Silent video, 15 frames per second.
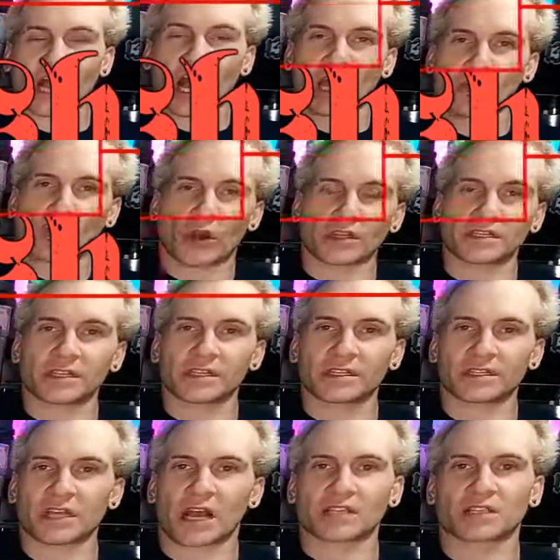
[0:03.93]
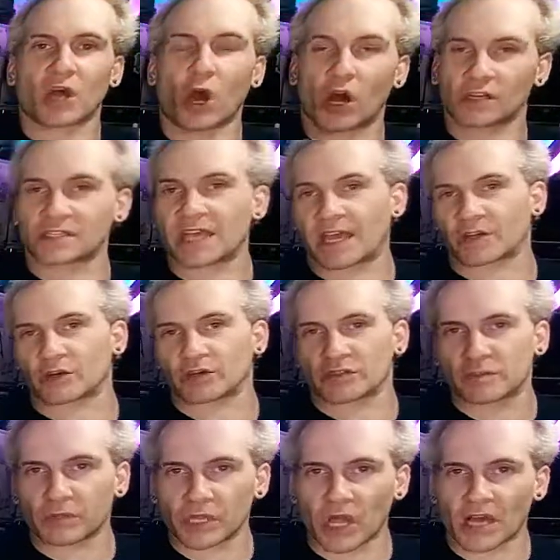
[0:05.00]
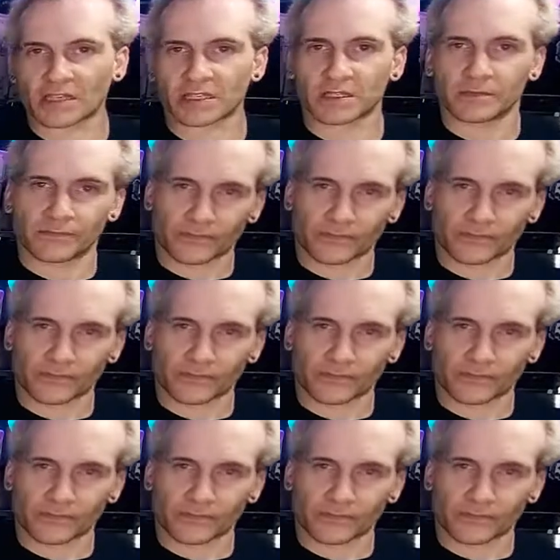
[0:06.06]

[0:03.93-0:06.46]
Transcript: I wanted to discuss Autechre's Plus.